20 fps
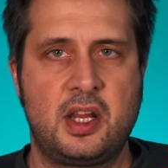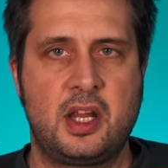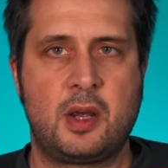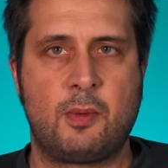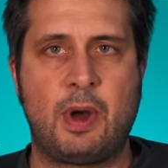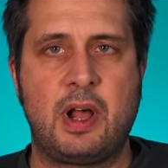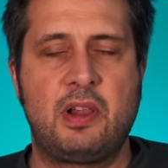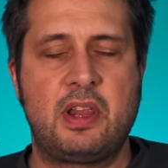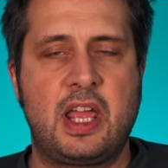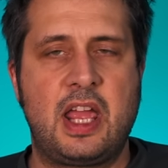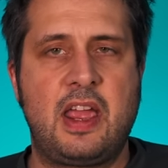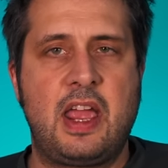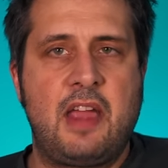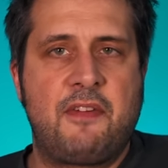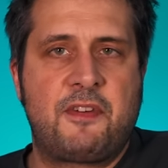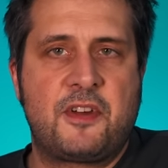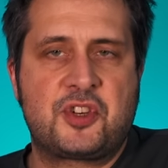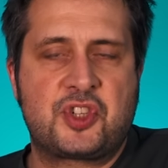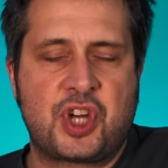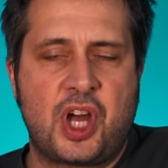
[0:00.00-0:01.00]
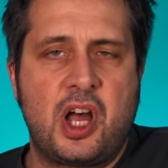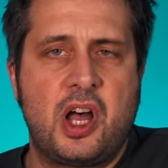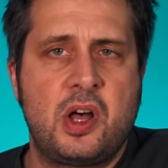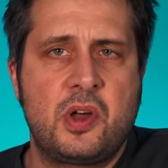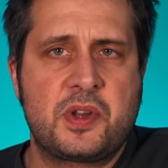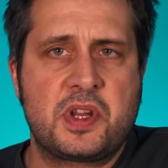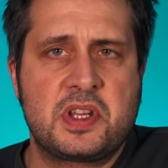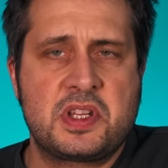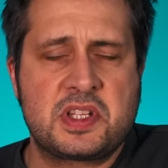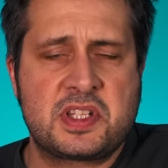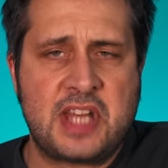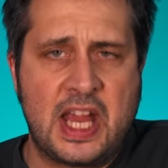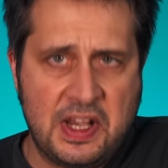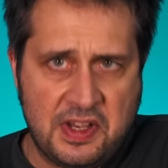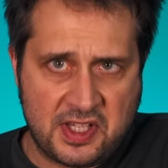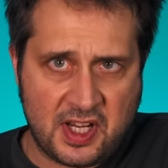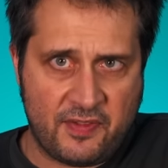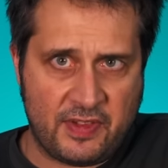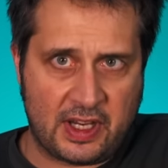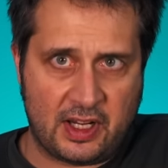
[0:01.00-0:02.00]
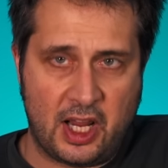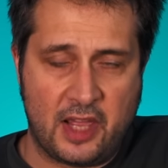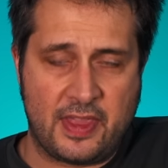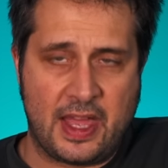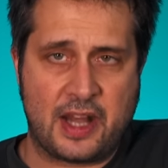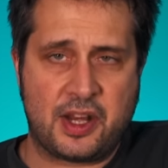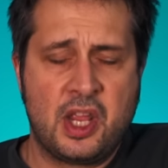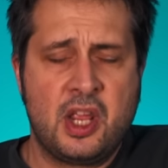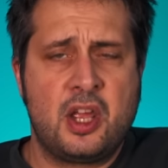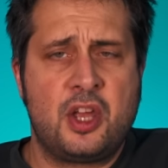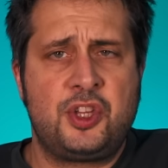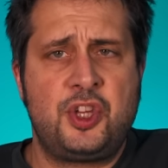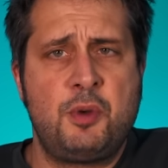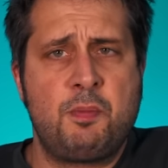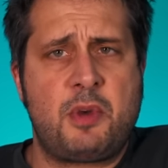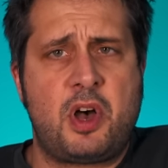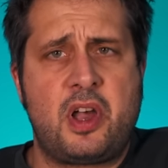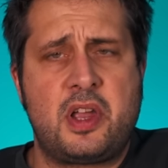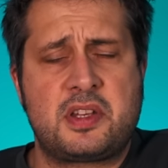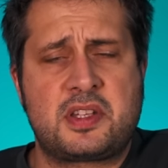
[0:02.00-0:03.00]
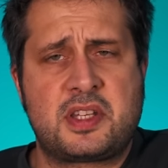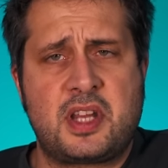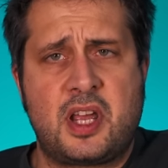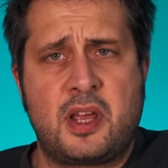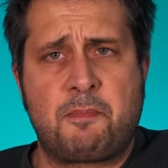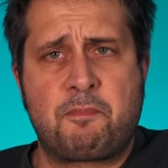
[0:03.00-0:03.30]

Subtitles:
Well, if a child said something like that, you might